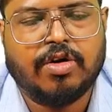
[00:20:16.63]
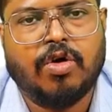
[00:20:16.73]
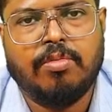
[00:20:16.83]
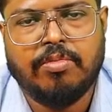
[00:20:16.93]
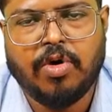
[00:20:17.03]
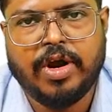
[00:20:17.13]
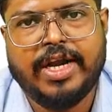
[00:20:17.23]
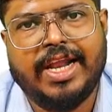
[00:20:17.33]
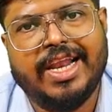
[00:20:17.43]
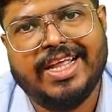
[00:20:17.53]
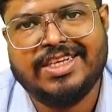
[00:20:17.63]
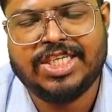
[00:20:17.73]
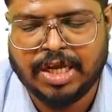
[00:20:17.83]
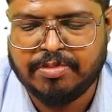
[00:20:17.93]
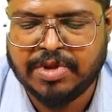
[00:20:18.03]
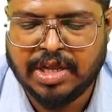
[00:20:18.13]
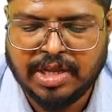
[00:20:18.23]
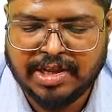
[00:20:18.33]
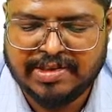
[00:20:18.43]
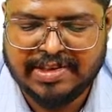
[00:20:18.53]
rhomboidal in shape.
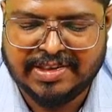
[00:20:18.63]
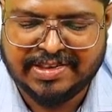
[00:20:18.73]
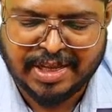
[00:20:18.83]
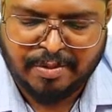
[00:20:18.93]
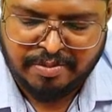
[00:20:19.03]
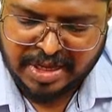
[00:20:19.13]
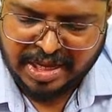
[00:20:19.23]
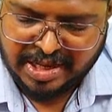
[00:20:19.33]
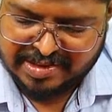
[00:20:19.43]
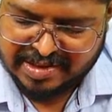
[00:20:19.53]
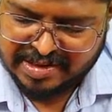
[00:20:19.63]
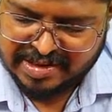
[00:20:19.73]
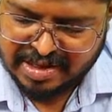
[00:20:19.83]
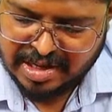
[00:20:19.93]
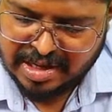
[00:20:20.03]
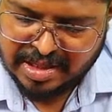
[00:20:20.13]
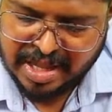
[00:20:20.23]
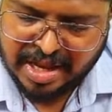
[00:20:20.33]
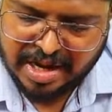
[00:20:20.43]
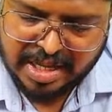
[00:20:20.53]
In some cases, they
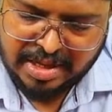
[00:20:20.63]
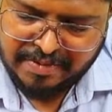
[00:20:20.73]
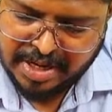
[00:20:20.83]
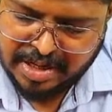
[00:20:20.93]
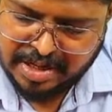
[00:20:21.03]
are even